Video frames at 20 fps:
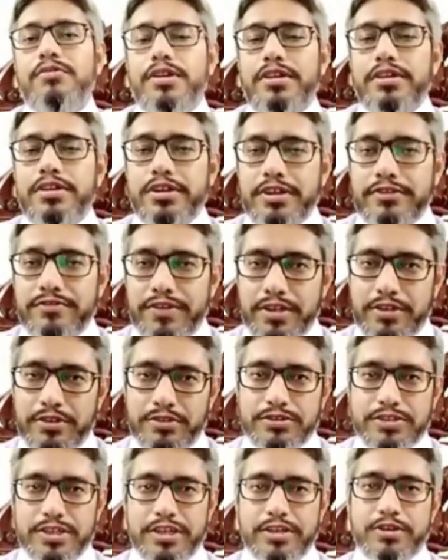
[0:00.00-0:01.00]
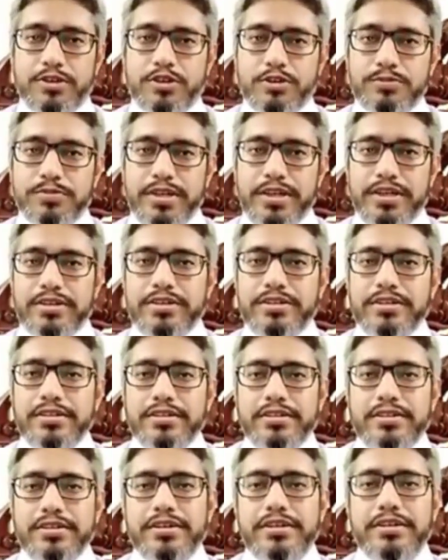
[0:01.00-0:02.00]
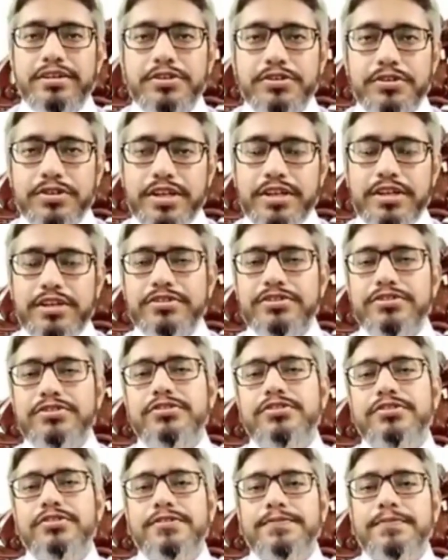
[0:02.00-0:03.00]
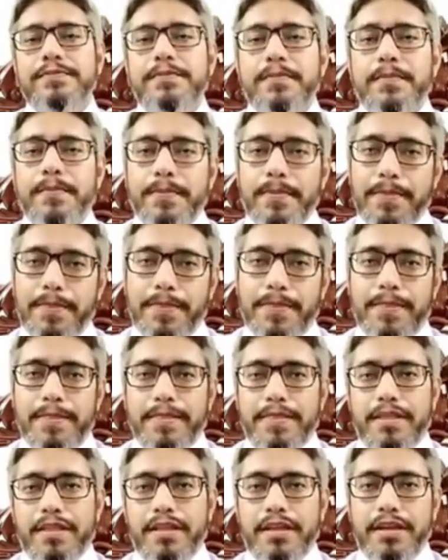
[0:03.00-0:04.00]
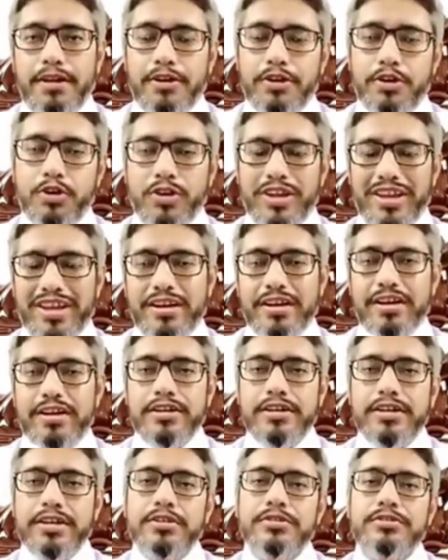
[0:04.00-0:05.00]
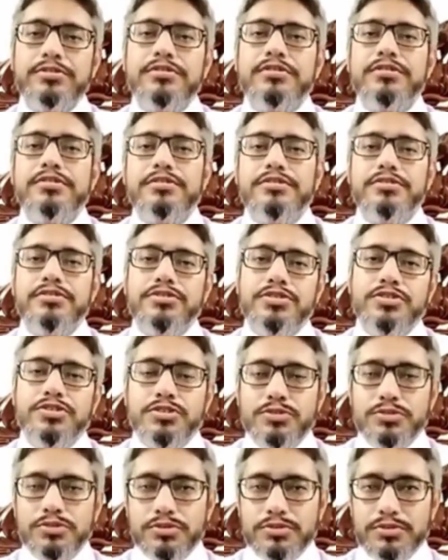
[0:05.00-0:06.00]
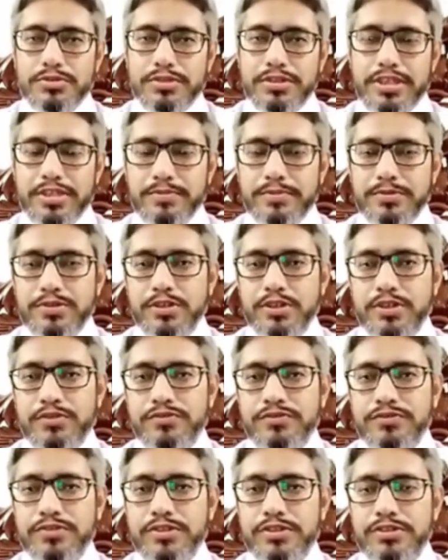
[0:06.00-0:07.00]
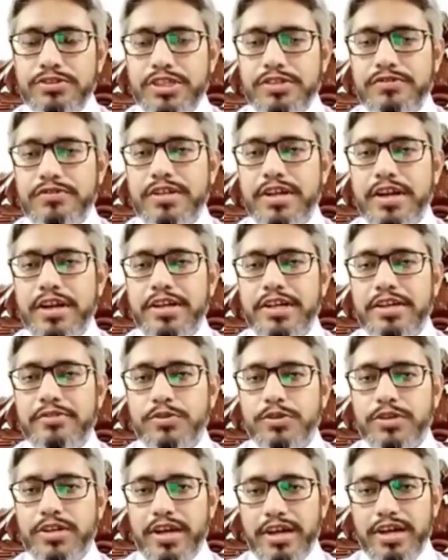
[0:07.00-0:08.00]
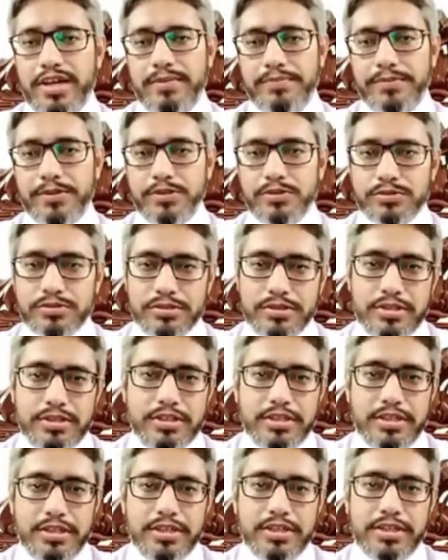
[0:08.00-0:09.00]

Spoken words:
Well, dear fellows, I hope that today's quick rundown through tips of CV writing would help you.